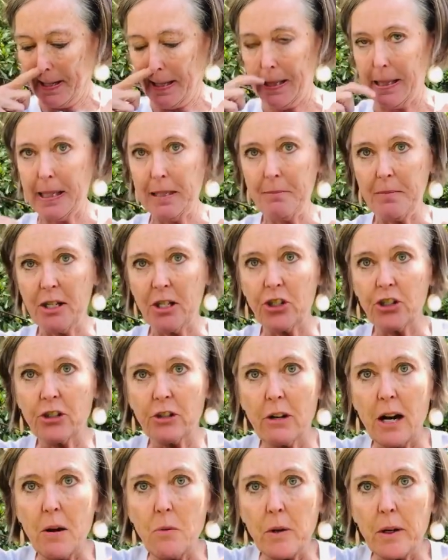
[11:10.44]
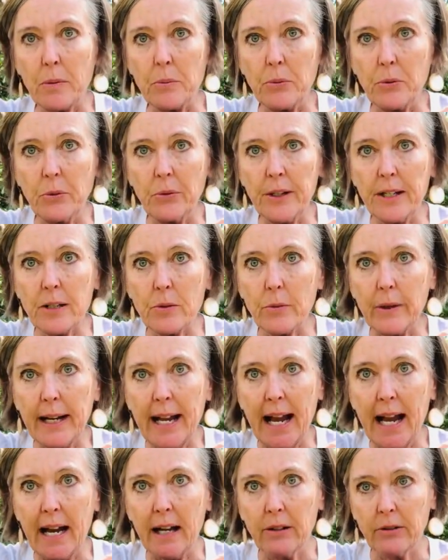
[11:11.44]
I'm not sure I want to pull this one
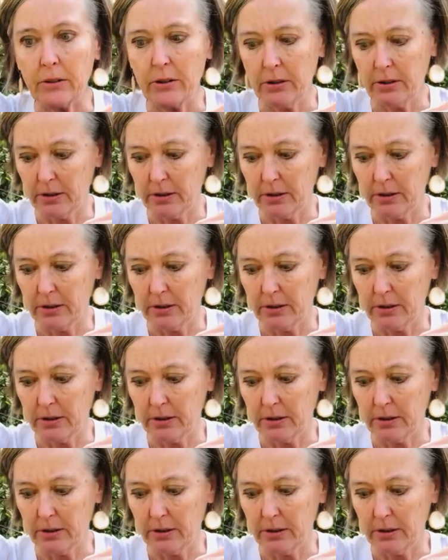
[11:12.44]
out.